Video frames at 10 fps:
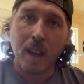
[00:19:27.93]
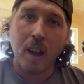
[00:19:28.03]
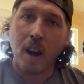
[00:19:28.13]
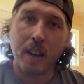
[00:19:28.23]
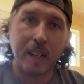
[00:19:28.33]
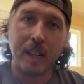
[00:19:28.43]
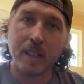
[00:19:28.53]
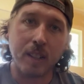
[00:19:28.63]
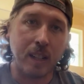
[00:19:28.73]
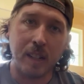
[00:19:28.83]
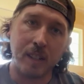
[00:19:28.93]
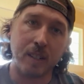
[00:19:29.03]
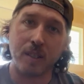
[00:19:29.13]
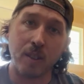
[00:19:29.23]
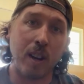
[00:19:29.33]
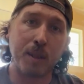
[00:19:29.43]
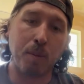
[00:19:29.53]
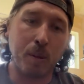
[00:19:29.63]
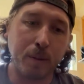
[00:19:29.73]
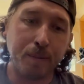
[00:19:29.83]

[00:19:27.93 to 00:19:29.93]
on an, an exhaust bolt,